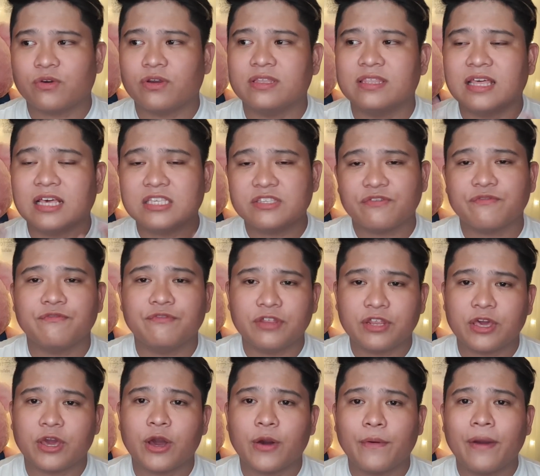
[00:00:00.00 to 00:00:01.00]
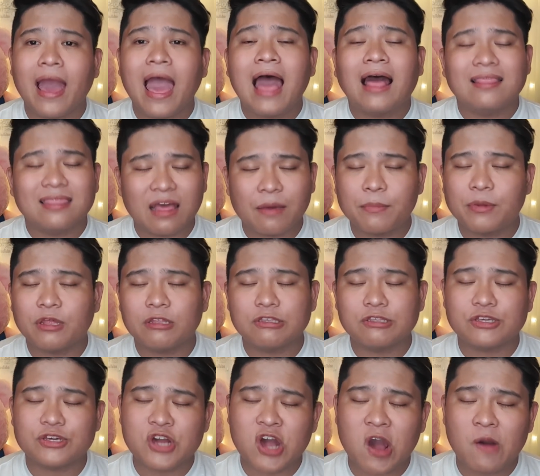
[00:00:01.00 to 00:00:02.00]
or this video, let me know
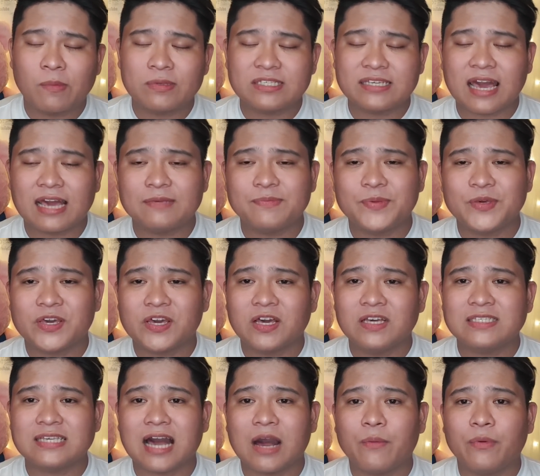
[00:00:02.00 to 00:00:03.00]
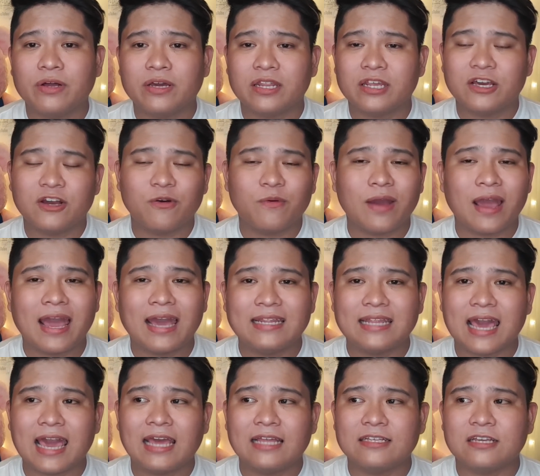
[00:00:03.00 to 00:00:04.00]
in the comments, guys, because I'm gonna go
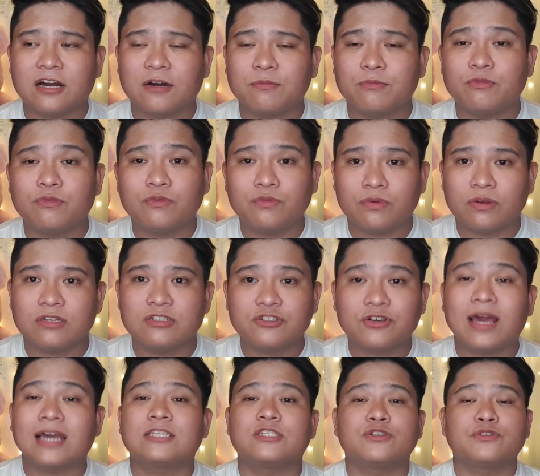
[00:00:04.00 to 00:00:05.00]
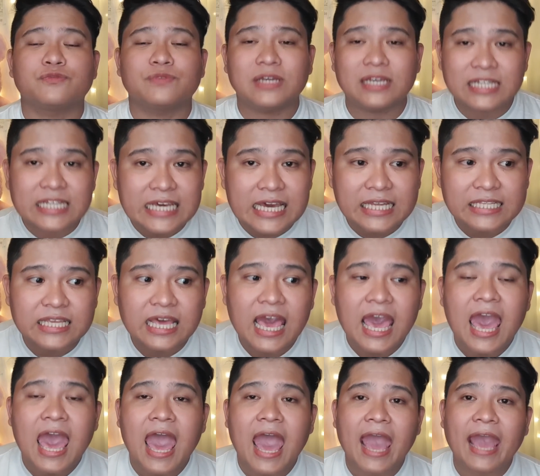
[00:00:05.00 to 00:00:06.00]
ahead and try to read it
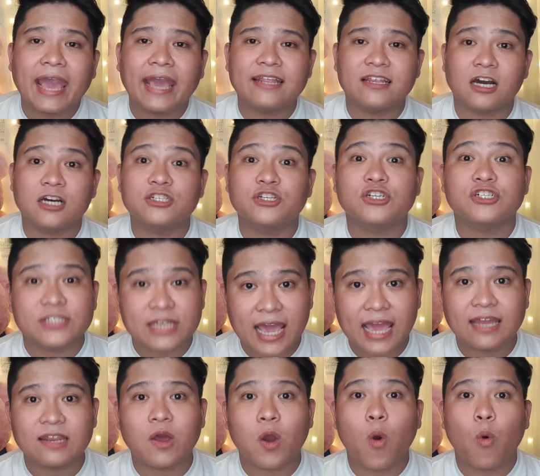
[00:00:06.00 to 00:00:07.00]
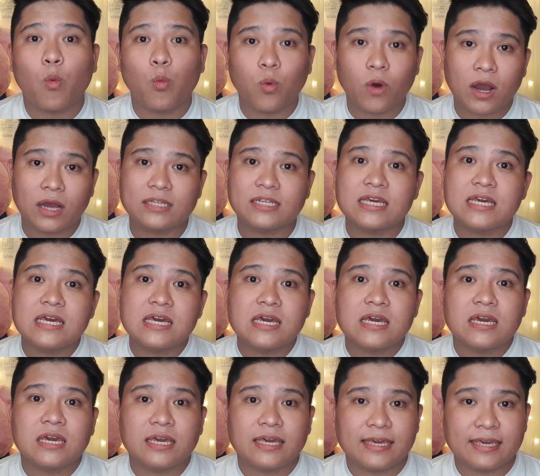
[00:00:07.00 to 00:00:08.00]
and understand what
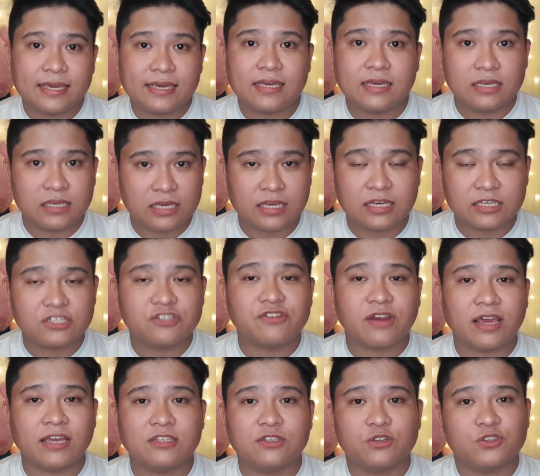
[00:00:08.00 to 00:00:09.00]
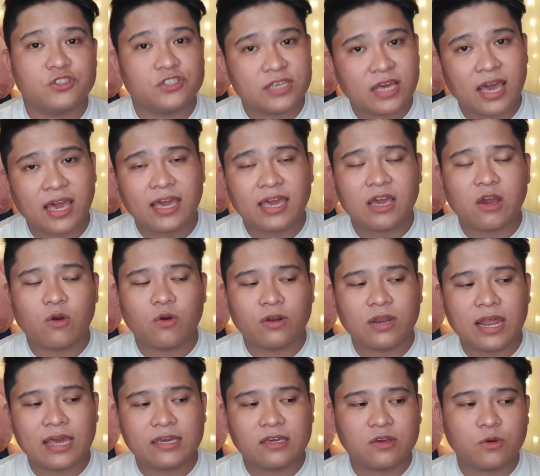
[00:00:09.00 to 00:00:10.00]
he is trying to say,
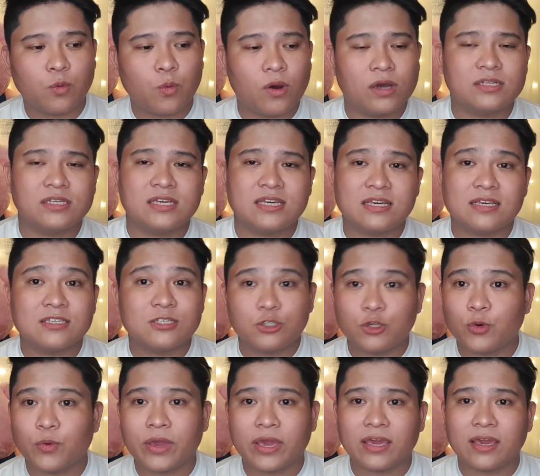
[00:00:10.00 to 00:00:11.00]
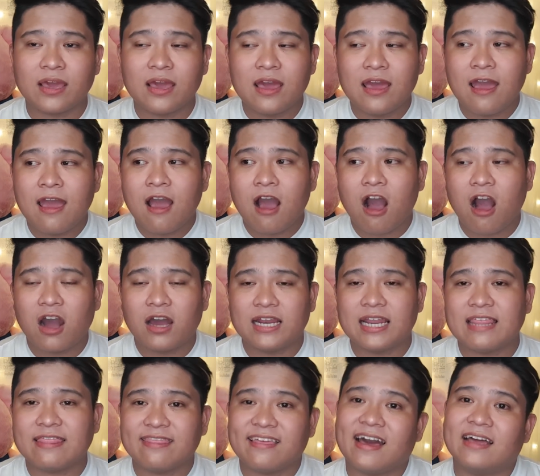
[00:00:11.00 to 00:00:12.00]
or like what he's doing
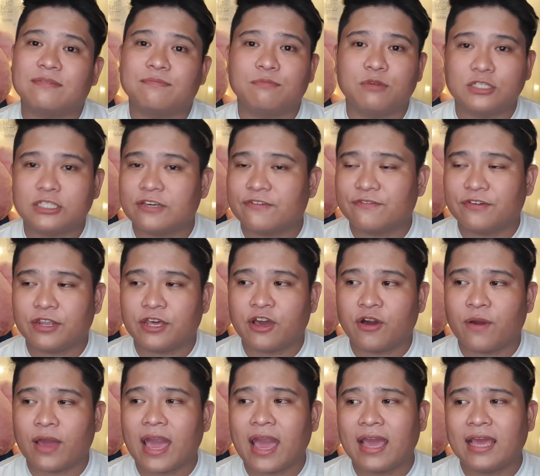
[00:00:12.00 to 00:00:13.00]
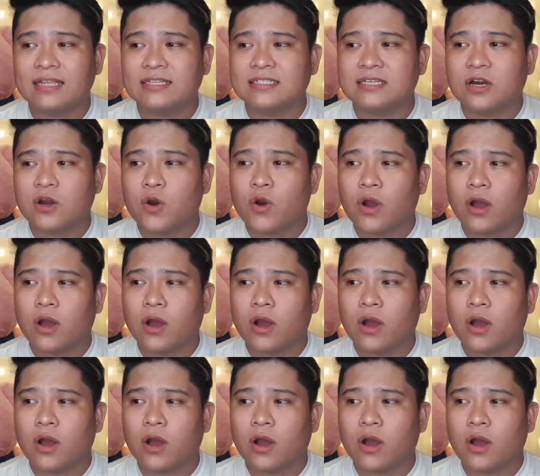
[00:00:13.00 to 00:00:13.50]
on that music video. And